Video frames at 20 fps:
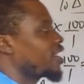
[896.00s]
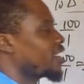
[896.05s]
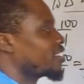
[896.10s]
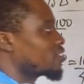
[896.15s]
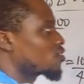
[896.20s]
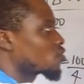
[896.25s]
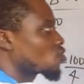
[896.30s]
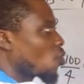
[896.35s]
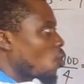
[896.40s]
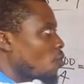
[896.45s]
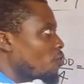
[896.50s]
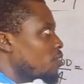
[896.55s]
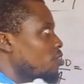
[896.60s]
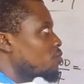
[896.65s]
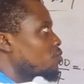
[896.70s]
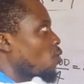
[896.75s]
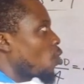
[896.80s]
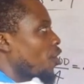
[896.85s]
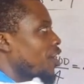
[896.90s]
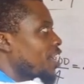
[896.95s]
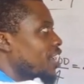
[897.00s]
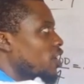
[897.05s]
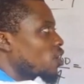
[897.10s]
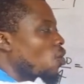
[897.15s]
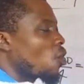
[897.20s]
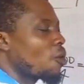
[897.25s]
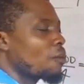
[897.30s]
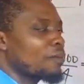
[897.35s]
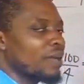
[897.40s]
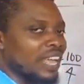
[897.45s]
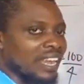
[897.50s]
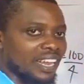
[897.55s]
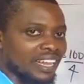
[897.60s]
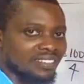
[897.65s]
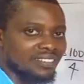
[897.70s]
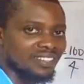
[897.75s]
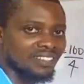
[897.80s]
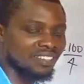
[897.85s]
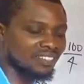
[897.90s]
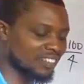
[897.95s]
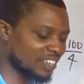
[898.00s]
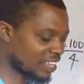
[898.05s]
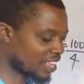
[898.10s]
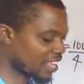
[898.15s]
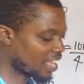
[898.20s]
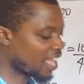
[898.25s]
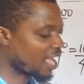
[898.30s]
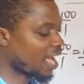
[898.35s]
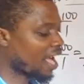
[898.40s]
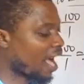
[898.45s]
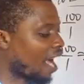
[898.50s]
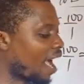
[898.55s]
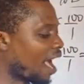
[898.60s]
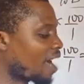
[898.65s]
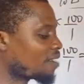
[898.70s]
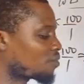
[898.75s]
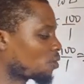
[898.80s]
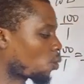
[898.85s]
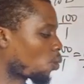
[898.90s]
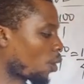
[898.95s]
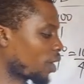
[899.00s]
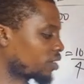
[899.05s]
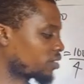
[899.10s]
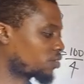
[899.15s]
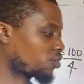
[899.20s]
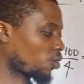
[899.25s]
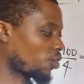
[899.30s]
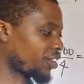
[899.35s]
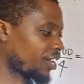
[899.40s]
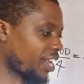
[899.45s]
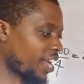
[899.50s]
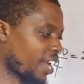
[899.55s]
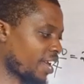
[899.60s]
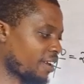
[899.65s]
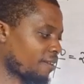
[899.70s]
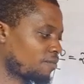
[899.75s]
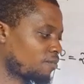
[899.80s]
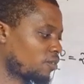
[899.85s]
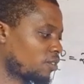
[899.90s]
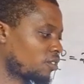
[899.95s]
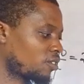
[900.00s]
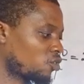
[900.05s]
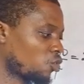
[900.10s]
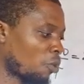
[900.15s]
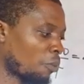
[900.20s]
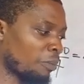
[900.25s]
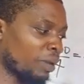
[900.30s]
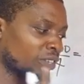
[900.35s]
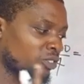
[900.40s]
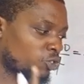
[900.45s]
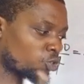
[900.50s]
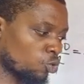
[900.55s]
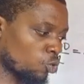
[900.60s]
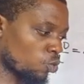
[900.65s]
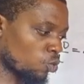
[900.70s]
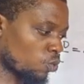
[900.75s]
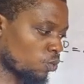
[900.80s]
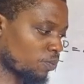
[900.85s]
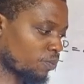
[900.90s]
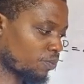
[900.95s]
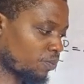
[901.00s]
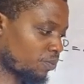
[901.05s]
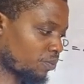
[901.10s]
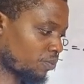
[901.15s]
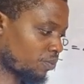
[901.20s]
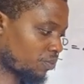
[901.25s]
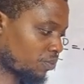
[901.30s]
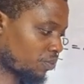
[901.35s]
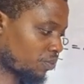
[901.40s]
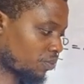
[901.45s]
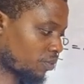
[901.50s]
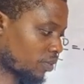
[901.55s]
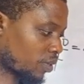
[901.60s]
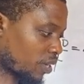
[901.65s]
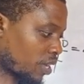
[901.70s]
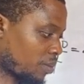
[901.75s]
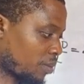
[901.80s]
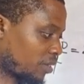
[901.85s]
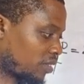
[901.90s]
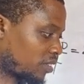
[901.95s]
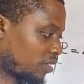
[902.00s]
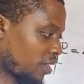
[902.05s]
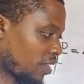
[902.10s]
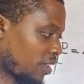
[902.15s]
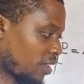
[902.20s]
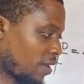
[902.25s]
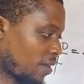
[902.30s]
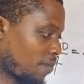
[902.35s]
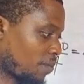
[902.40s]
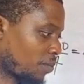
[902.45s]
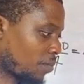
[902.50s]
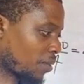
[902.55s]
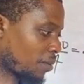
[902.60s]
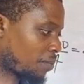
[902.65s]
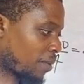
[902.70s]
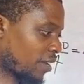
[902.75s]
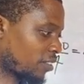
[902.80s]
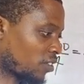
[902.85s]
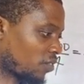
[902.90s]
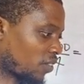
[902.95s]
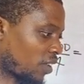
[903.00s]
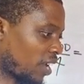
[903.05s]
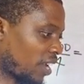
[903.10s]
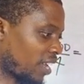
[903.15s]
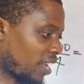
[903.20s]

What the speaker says: in solving for income elasticity. I have a question here. Number 2, let me see. The price of